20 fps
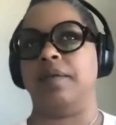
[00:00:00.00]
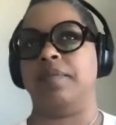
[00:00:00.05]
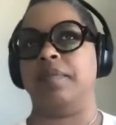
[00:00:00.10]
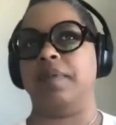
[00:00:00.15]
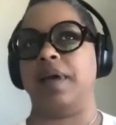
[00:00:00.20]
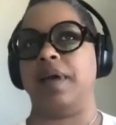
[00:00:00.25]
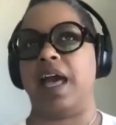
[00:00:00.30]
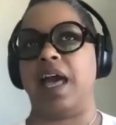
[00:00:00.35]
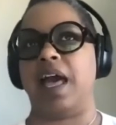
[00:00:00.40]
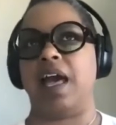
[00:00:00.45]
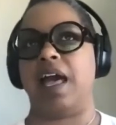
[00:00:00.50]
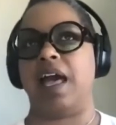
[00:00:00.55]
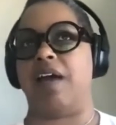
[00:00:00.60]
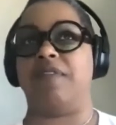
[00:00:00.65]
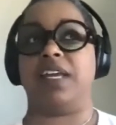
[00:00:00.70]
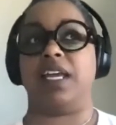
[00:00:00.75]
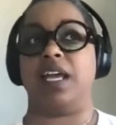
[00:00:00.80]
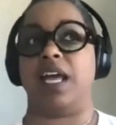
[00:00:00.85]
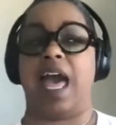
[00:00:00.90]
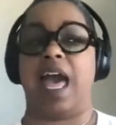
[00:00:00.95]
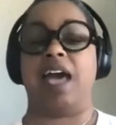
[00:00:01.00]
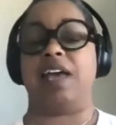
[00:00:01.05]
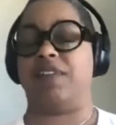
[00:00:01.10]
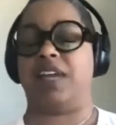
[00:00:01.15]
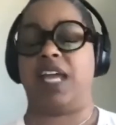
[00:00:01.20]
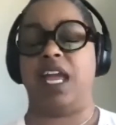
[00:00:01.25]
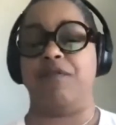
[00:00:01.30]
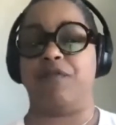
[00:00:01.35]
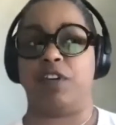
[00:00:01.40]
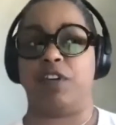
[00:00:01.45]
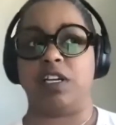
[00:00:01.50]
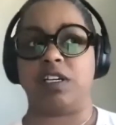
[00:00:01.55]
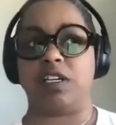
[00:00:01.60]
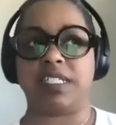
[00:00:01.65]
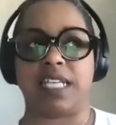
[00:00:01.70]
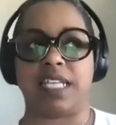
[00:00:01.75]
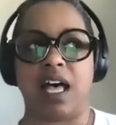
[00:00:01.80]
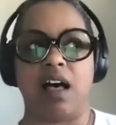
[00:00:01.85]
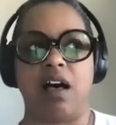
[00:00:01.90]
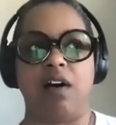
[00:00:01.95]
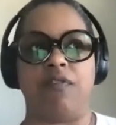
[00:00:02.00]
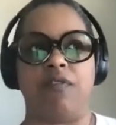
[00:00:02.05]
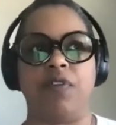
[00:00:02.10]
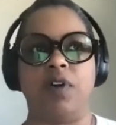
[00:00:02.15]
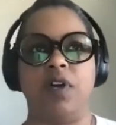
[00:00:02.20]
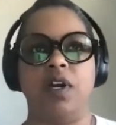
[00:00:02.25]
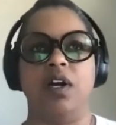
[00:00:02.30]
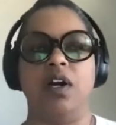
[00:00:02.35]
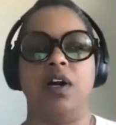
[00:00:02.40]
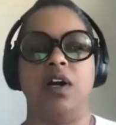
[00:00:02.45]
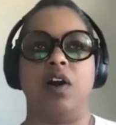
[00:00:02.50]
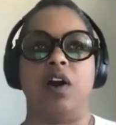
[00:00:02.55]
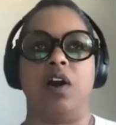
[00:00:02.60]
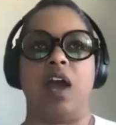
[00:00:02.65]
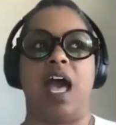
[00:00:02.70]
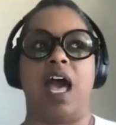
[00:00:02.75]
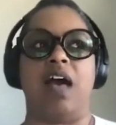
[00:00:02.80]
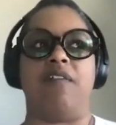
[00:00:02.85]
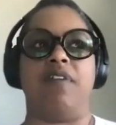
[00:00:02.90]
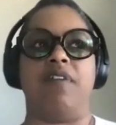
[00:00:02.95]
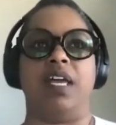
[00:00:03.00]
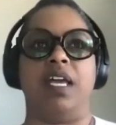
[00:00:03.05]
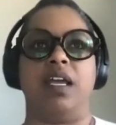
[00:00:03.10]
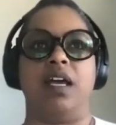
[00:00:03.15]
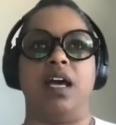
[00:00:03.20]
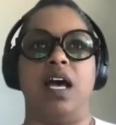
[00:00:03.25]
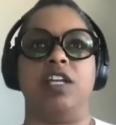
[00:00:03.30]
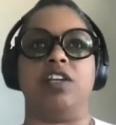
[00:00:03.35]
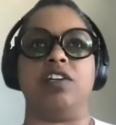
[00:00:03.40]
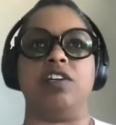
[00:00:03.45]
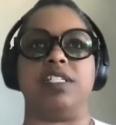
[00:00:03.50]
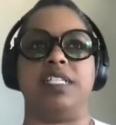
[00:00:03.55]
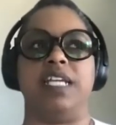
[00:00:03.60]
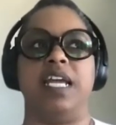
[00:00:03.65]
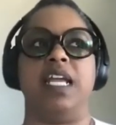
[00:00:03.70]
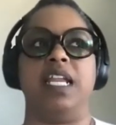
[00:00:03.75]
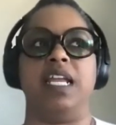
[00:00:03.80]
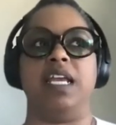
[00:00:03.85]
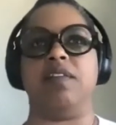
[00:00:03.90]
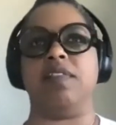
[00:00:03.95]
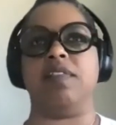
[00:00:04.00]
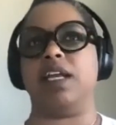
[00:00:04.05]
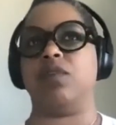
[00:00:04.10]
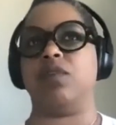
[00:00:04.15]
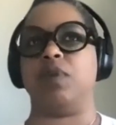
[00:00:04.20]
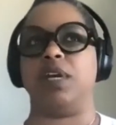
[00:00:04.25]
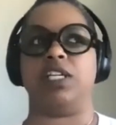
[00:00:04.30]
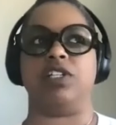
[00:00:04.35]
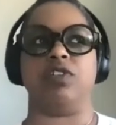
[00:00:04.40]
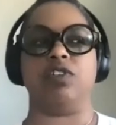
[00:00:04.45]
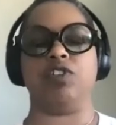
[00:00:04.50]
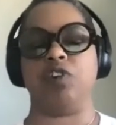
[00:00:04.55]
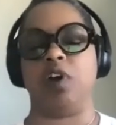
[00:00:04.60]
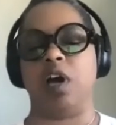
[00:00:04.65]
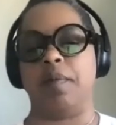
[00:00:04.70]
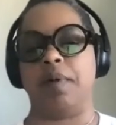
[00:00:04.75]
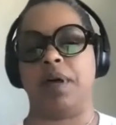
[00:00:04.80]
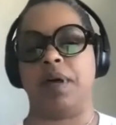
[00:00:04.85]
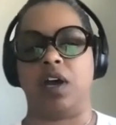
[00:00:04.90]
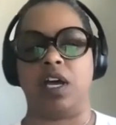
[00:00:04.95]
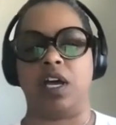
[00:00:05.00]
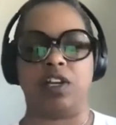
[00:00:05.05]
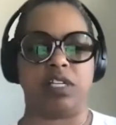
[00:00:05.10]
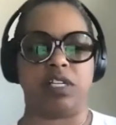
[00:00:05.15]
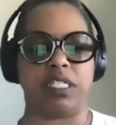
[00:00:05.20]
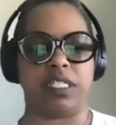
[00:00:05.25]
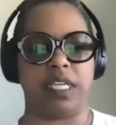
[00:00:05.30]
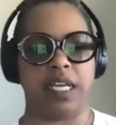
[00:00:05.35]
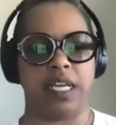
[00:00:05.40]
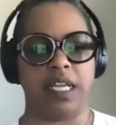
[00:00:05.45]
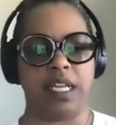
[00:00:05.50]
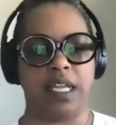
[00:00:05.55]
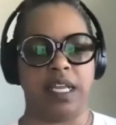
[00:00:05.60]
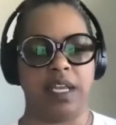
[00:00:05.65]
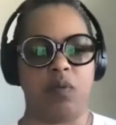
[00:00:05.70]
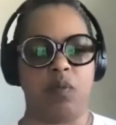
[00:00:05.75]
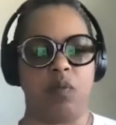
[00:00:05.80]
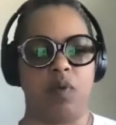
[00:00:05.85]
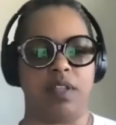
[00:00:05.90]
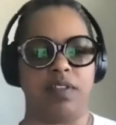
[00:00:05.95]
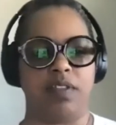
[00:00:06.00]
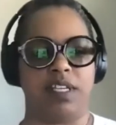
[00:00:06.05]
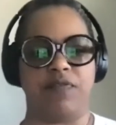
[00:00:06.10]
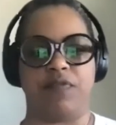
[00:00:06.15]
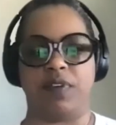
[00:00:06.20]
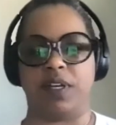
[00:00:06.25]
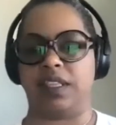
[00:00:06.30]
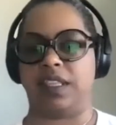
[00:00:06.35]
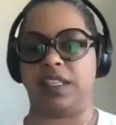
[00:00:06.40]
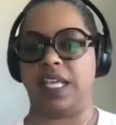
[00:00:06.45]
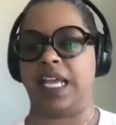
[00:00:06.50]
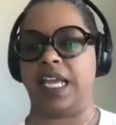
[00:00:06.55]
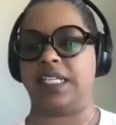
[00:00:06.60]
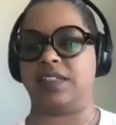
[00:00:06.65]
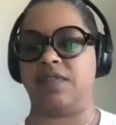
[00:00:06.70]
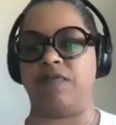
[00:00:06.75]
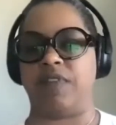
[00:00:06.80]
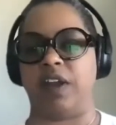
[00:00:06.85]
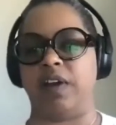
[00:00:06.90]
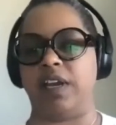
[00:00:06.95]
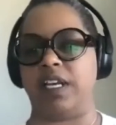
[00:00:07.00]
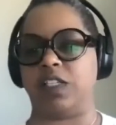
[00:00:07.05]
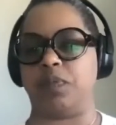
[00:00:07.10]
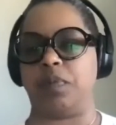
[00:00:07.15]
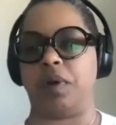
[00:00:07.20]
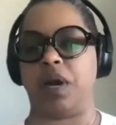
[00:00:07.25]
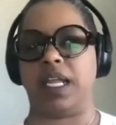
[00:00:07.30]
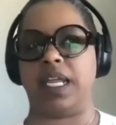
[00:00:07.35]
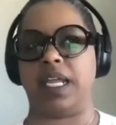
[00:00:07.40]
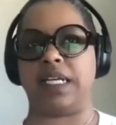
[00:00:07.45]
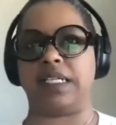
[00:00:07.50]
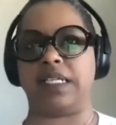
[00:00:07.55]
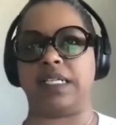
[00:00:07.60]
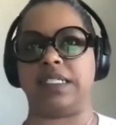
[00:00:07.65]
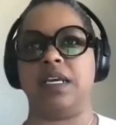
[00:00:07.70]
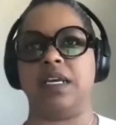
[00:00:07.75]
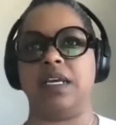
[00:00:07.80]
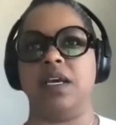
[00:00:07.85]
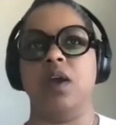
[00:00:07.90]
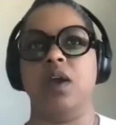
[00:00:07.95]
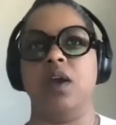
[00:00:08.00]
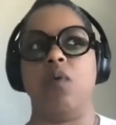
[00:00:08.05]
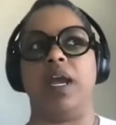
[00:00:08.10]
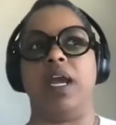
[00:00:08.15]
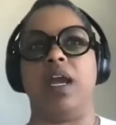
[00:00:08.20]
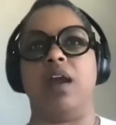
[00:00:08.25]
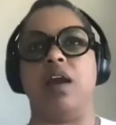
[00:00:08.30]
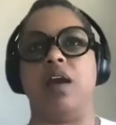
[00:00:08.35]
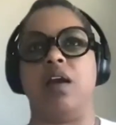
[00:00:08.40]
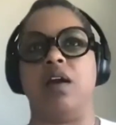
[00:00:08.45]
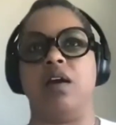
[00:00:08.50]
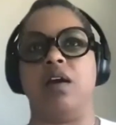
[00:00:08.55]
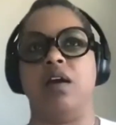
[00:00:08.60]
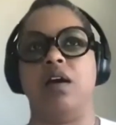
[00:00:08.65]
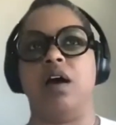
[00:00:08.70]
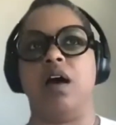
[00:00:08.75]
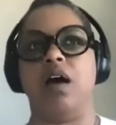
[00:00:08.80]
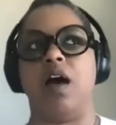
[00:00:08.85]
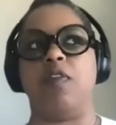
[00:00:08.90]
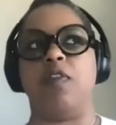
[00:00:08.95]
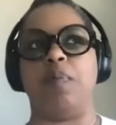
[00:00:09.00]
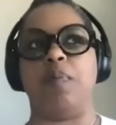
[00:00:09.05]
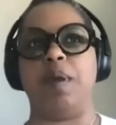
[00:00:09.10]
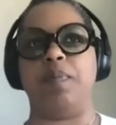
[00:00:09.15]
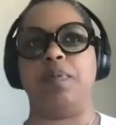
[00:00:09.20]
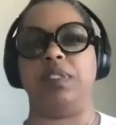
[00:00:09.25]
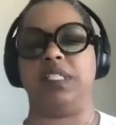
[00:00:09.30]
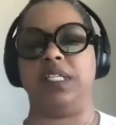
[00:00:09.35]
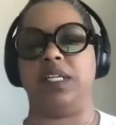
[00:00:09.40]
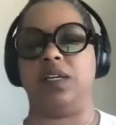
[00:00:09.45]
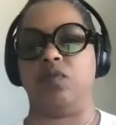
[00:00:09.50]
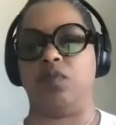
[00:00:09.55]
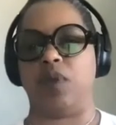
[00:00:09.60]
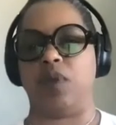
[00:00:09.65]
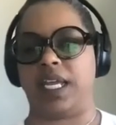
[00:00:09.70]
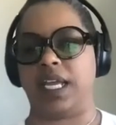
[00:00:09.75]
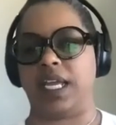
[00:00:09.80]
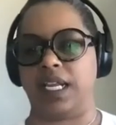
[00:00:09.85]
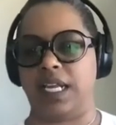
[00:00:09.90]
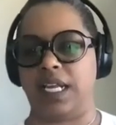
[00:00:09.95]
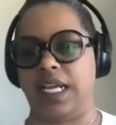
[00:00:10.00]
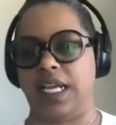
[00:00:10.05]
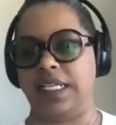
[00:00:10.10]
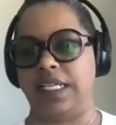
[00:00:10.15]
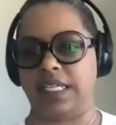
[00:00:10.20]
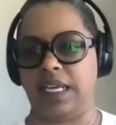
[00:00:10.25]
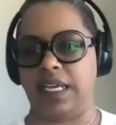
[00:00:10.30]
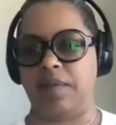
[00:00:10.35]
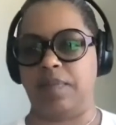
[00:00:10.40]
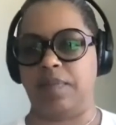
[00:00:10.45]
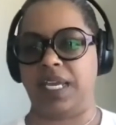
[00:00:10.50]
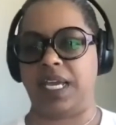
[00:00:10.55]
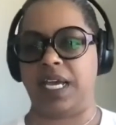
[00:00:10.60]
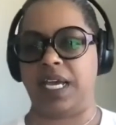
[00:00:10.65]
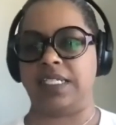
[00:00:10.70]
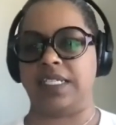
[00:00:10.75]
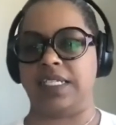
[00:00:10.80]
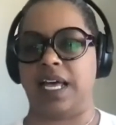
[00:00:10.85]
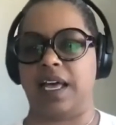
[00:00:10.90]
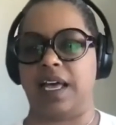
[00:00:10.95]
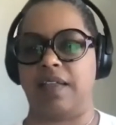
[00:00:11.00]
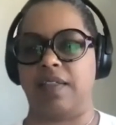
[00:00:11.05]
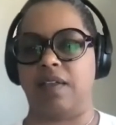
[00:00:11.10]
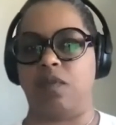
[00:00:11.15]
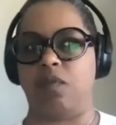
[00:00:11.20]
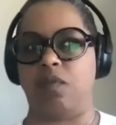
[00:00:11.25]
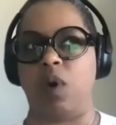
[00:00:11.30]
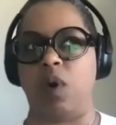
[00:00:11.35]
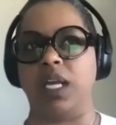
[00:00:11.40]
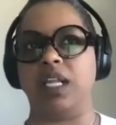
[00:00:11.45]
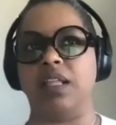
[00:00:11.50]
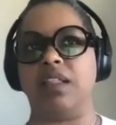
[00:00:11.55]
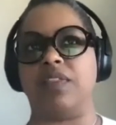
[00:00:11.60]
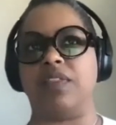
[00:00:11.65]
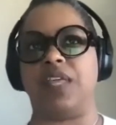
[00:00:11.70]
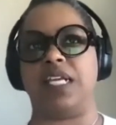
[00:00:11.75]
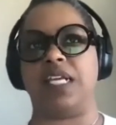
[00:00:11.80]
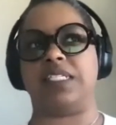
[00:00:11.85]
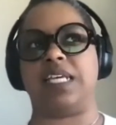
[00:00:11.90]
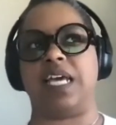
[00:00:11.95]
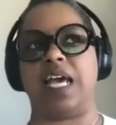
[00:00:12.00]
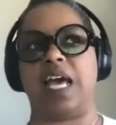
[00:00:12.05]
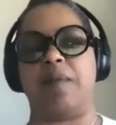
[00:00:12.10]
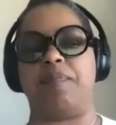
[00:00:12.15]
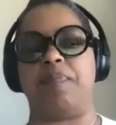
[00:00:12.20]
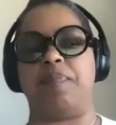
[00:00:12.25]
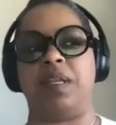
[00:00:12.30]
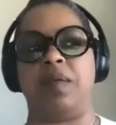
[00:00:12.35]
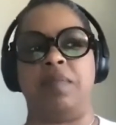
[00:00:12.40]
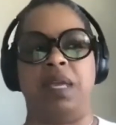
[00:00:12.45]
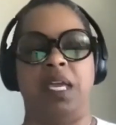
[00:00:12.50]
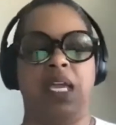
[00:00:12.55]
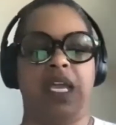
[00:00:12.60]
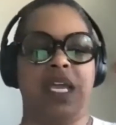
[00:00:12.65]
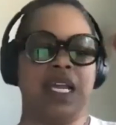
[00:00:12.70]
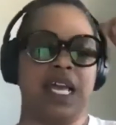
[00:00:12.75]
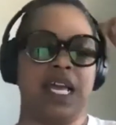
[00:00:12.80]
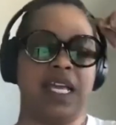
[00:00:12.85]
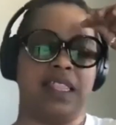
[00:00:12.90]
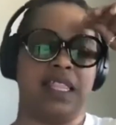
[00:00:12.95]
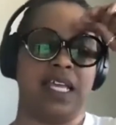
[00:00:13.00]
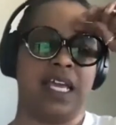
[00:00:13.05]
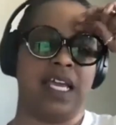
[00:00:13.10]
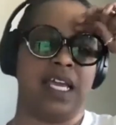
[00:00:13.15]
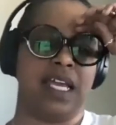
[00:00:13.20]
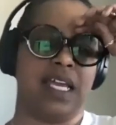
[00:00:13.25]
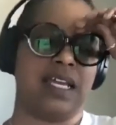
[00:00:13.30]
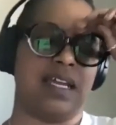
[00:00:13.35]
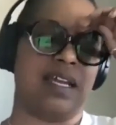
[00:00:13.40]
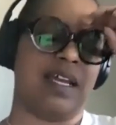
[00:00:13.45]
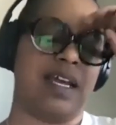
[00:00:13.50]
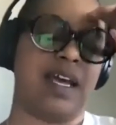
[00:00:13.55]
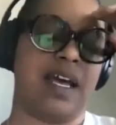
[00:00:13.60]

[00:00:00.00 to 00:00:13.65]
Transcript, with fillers: um, av- advocate for yourself, or having understanding like racial trauma, understanding different things and various products where other people didn't recognize it. Because one of the things that happened to me, and I think